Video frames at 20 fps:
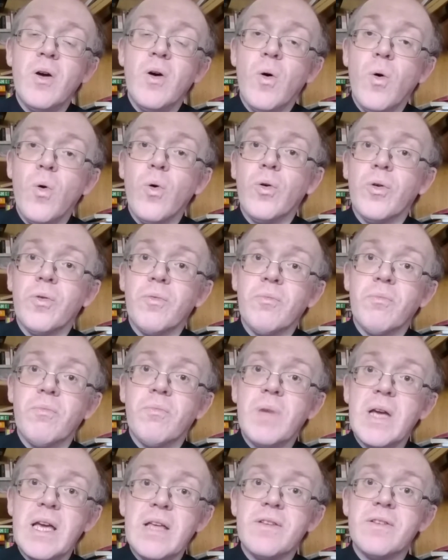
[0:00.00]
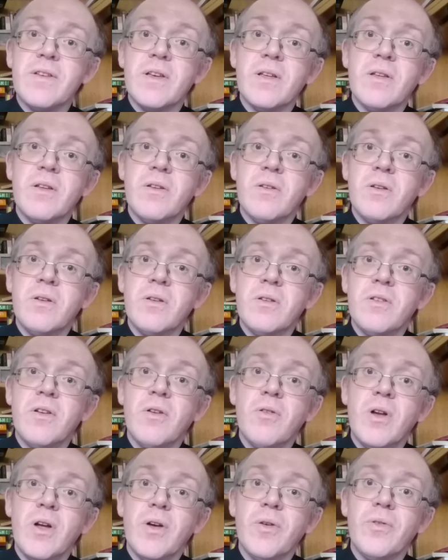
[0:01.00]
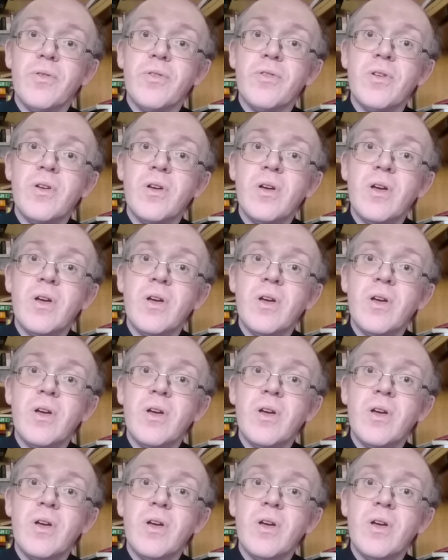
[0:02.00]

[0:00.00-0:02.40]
organ pieces, solos,